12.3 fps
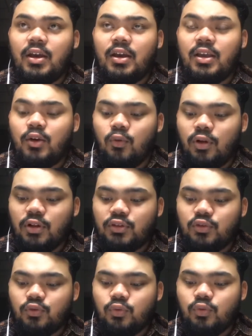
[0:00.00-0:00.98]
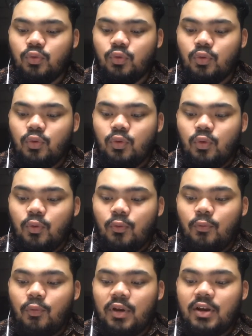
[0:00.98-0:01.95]
equal to
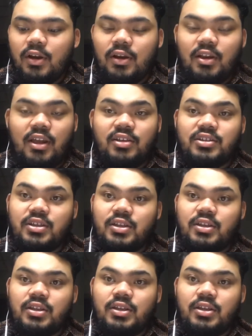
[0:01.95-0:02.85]
one reaction.